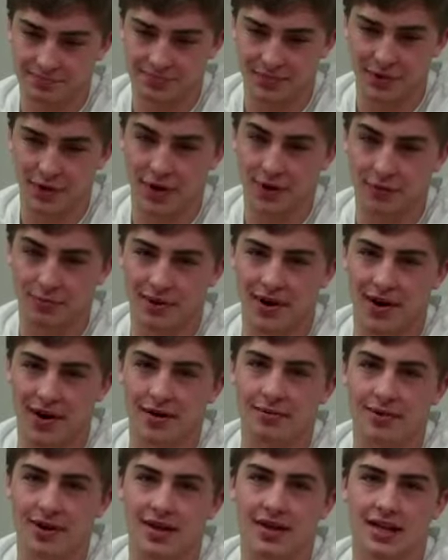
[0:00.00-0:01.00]
below
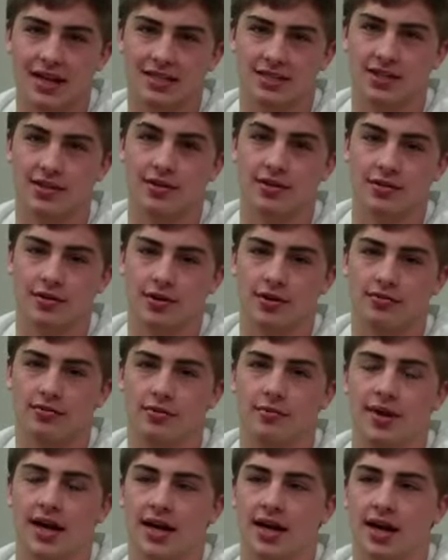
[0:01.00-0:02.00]
par, but it's good to learn
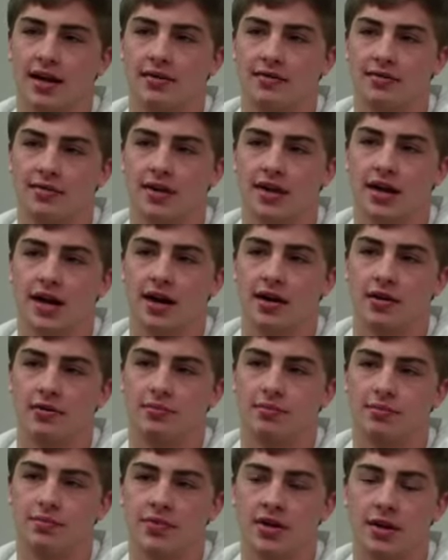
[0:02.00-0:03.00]
from that kind of thing, how to
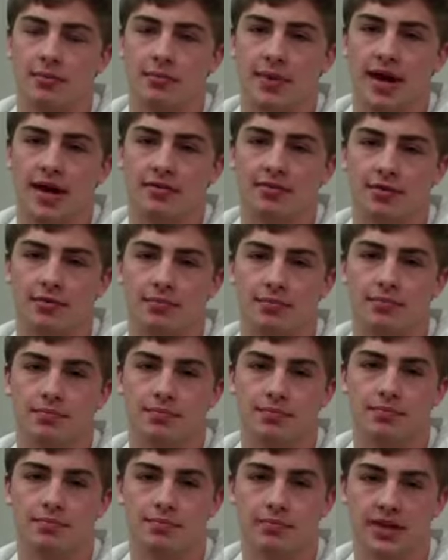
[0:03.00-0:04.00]
come back from
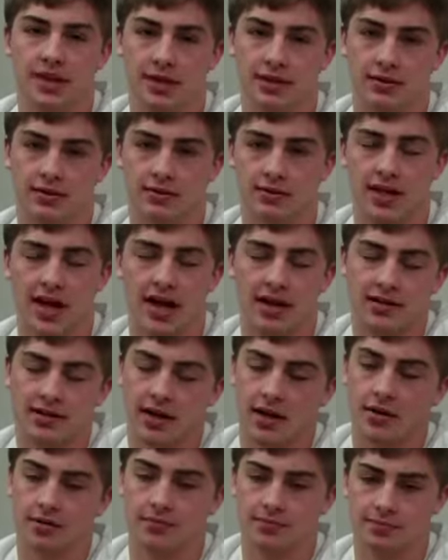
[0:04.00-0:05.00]
being knocked
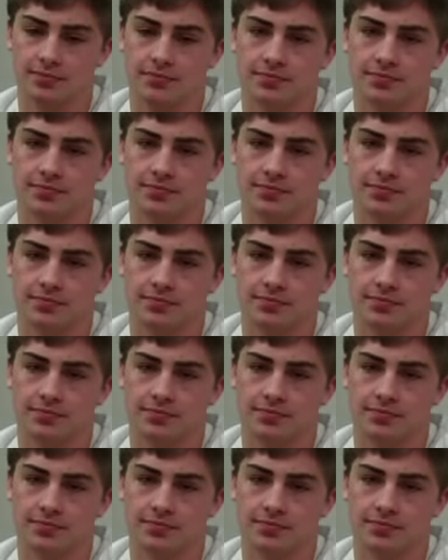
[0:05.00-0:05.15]
down.